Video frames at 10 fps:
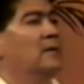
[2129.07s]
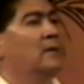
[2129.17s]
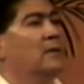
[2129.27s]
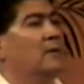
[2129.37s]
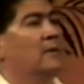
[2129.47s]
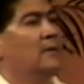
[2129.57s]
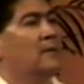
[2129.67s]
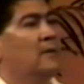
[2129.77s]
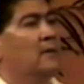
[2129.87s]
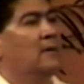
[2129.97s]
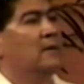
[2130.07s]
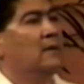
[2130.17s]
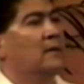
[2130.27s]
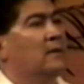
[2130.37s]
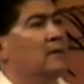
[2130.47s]

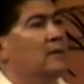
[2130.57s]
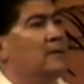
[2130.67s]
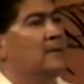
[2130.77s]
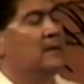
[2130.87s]
(no one is talking)